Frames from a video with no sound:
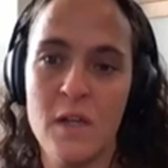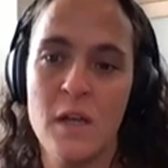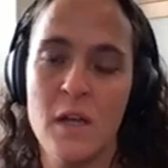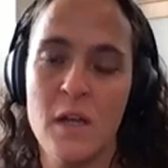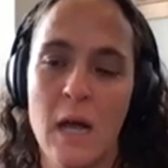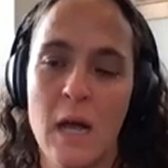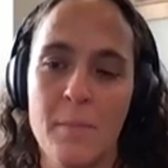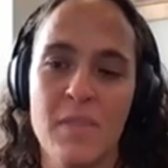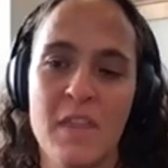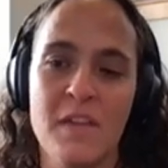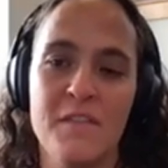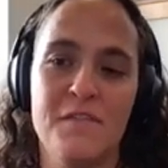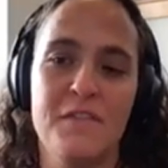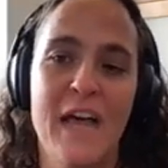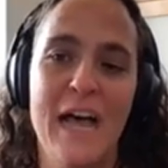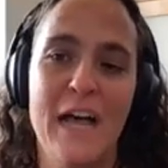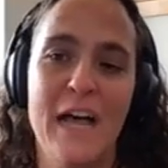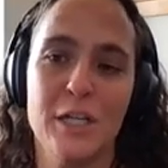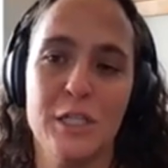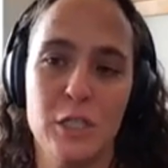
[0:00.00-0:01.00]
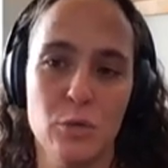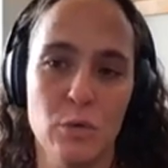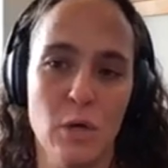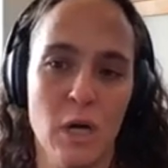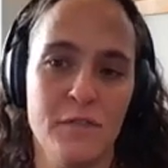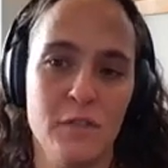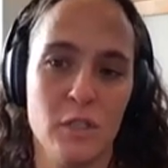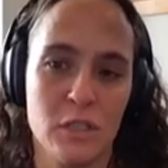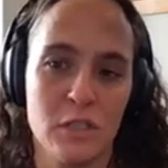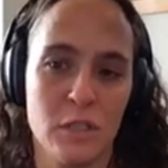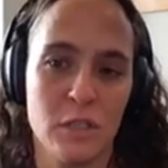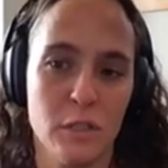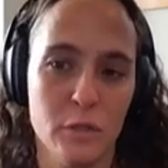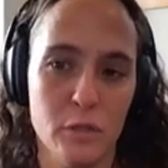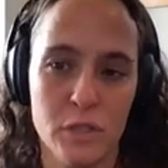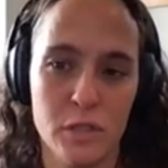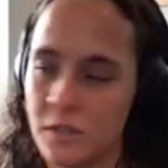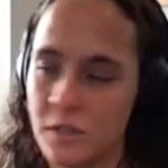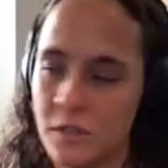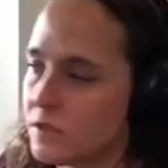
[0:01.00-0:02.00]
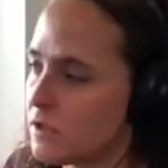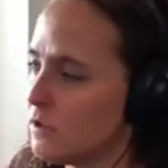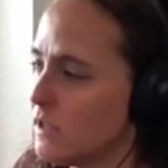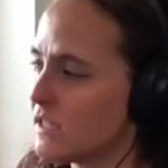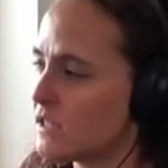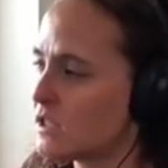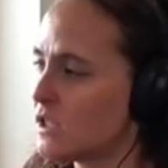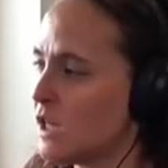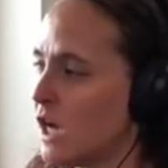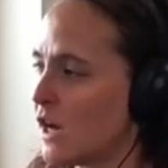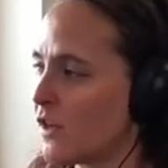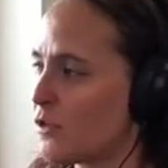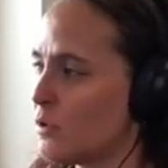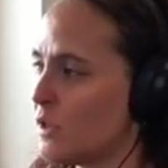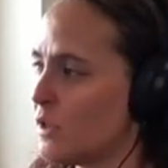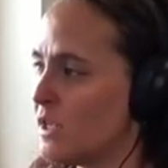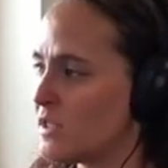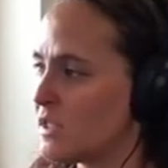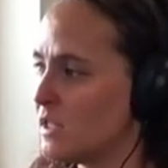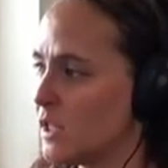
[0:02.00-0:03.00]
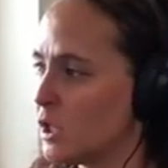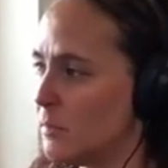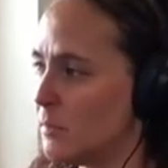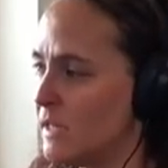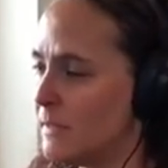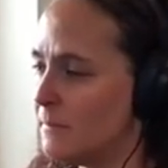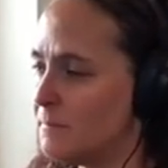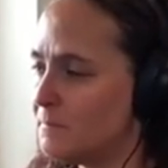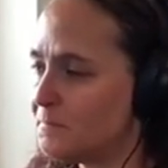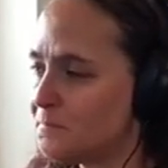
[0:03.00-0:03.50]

um, the value of your solutions. So let's talk through this a little bit.